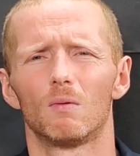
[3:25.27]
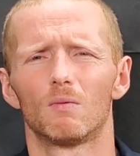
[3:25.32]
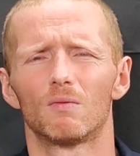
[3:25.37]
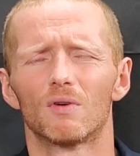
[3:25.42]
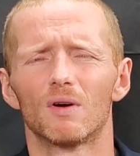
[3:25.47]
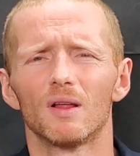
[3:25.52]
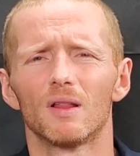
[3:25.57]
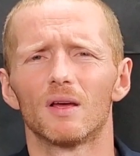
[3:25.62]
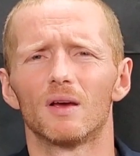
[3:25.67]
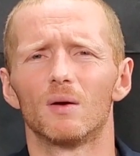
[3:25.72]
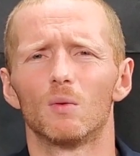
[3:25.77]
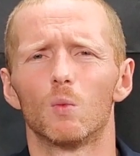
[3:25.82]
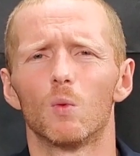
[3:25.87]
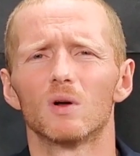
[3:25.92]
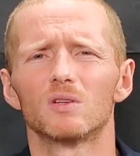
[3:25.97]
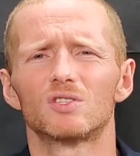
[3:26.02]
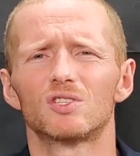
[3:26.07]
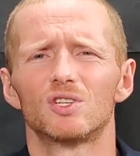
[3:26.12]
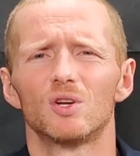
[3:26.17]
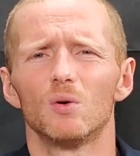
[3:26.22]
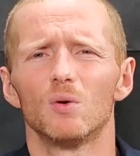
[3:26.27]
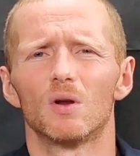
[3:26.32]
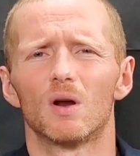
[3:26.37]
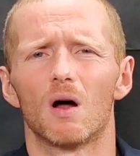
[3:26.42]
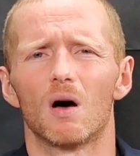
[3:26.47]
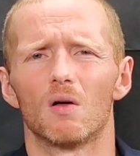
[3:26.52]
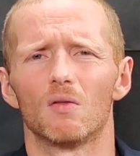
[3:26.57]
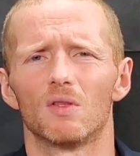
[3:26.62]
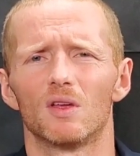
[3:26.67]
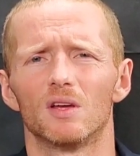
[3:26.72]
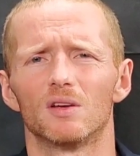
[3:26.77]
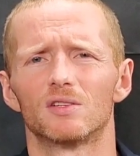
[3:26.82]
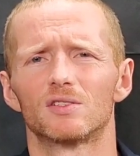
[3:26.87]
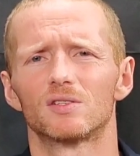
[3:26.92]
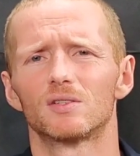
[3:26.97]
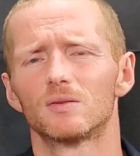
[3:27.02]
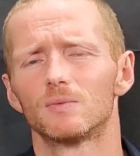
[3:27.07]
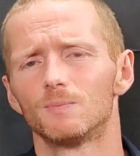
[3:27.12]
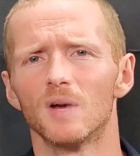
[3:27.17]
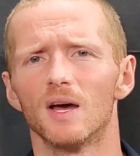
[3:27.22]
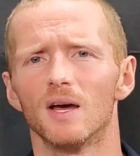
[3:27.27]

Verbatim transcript: really, what's doing all this?